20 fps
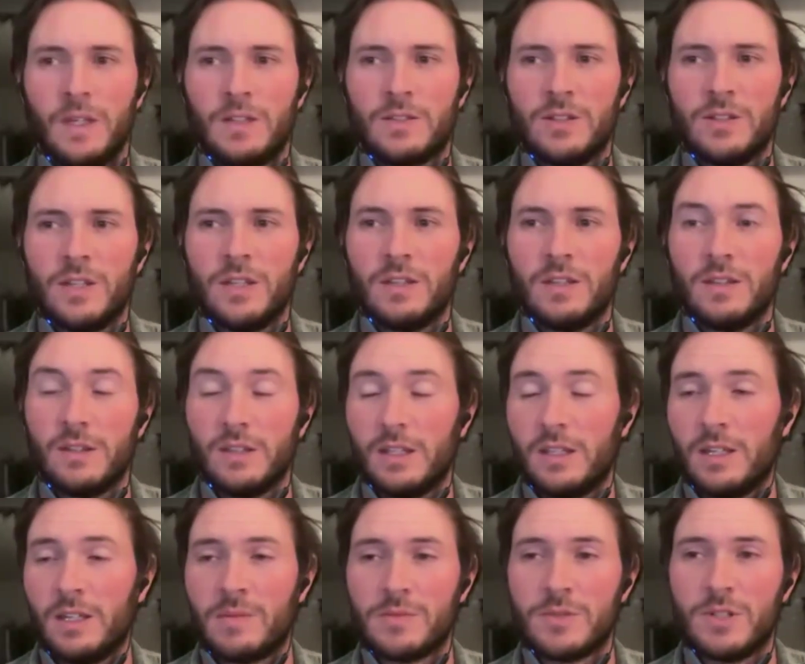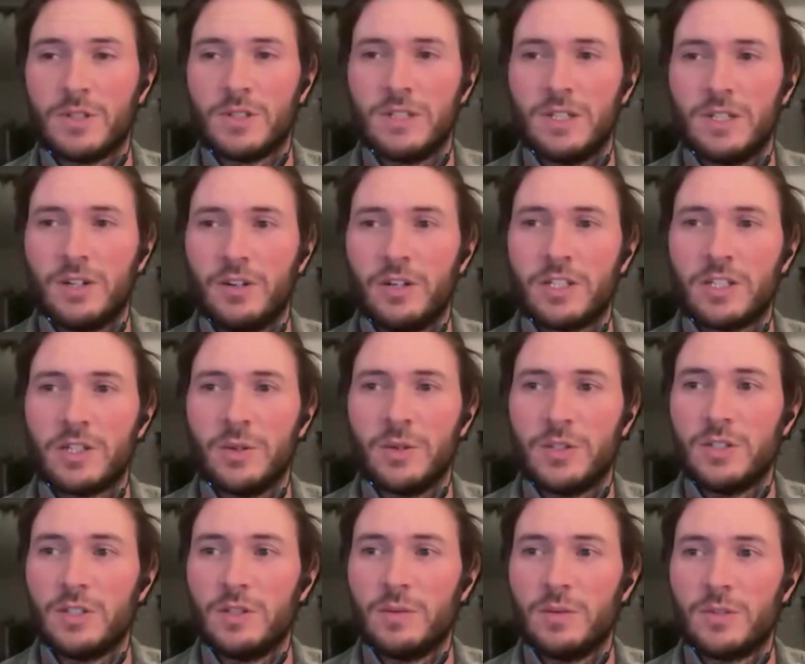Yeah, so that comes nicely to Greg's
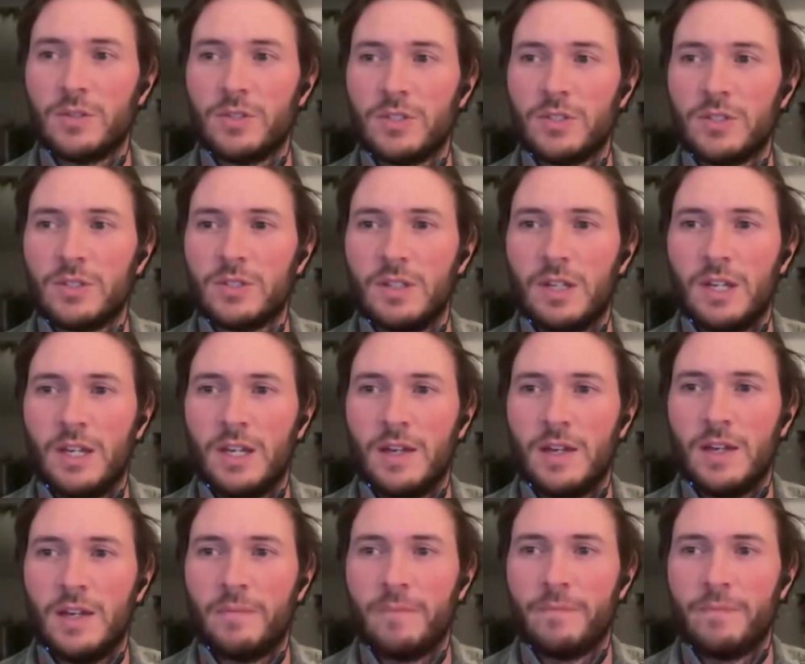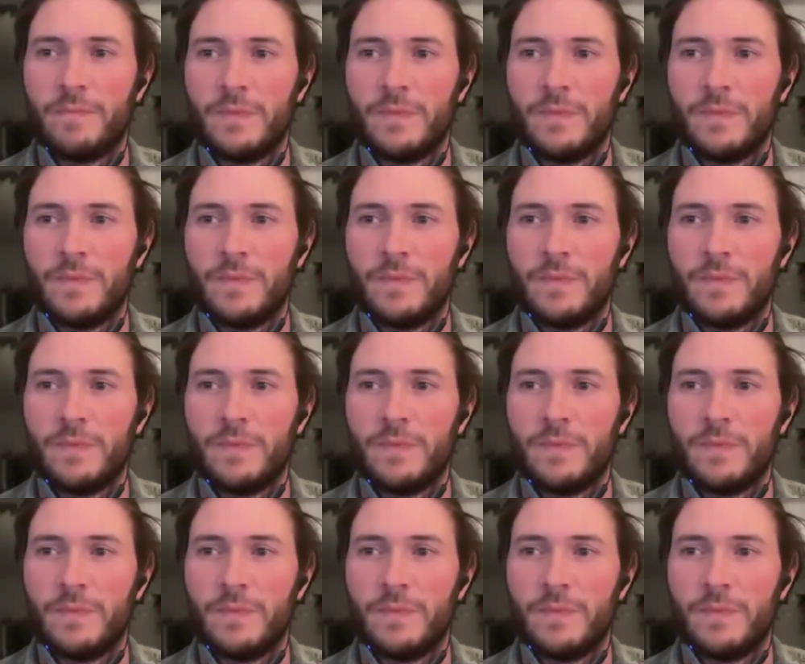question, which is, are